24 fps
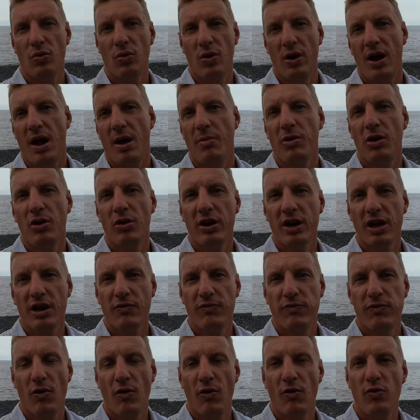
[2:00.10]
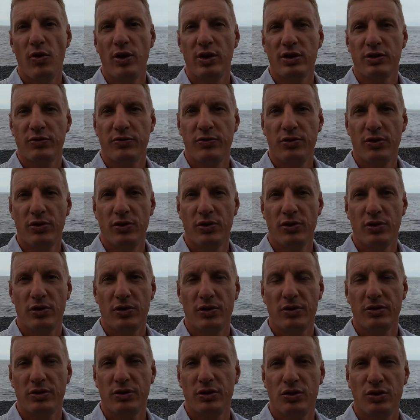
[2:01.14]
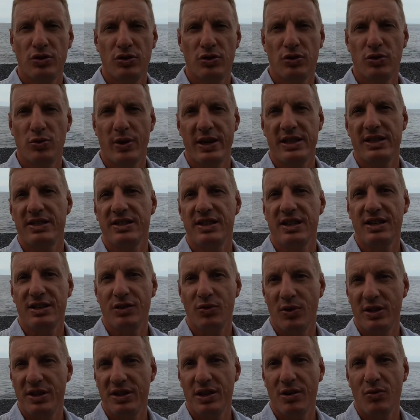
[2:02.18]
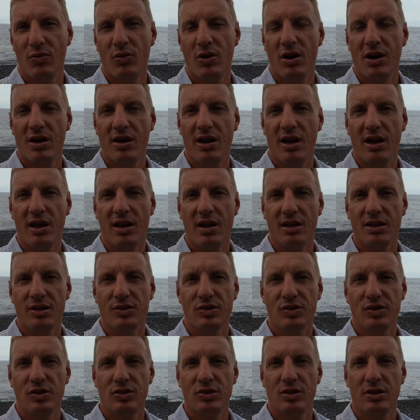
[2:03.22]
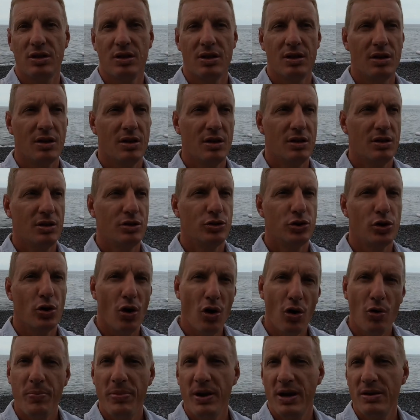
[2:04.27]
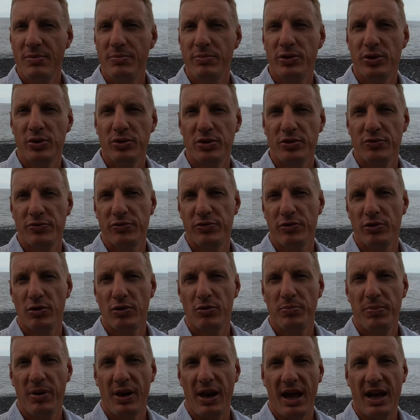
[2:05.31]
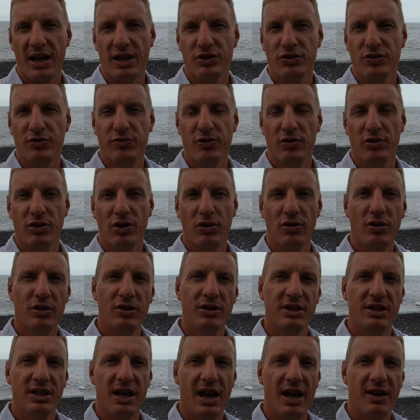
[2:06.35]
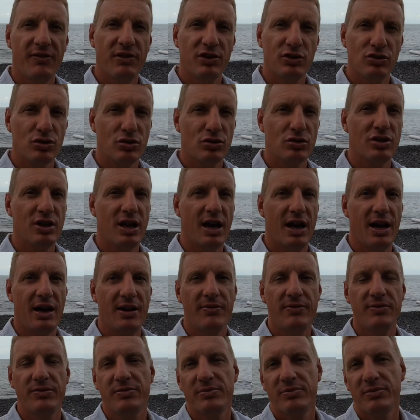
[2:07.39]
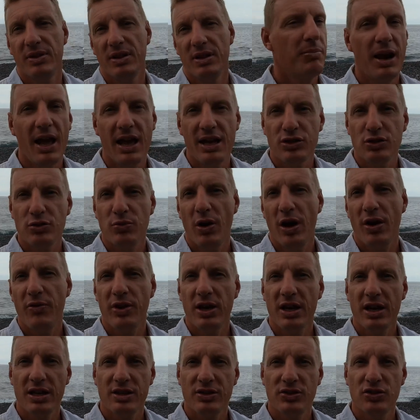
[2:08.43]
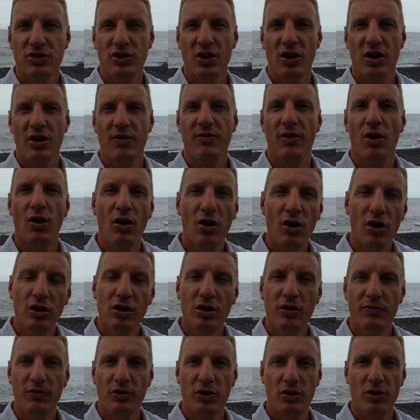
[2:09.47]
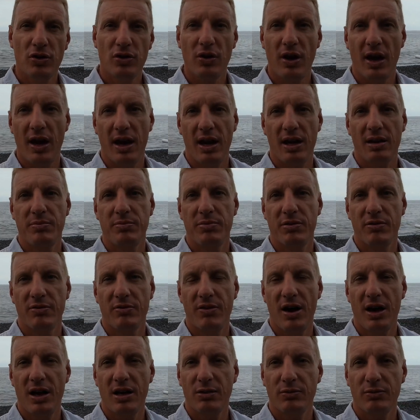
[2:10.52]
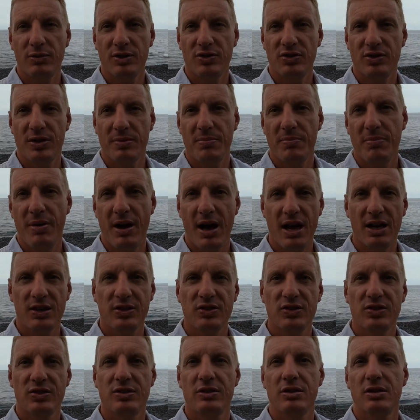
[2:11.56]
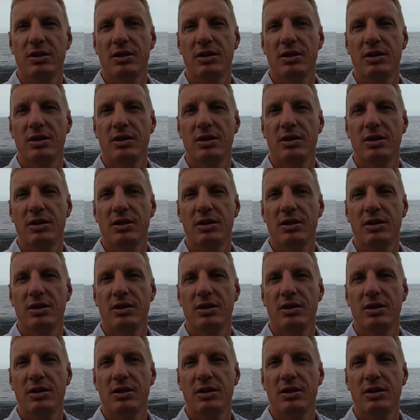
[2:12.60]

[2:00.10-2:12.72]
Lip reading: What I'm looking forward for 2021 is to open beautiful place for all the divers to dive. Place where we can serve all of you and provide with the best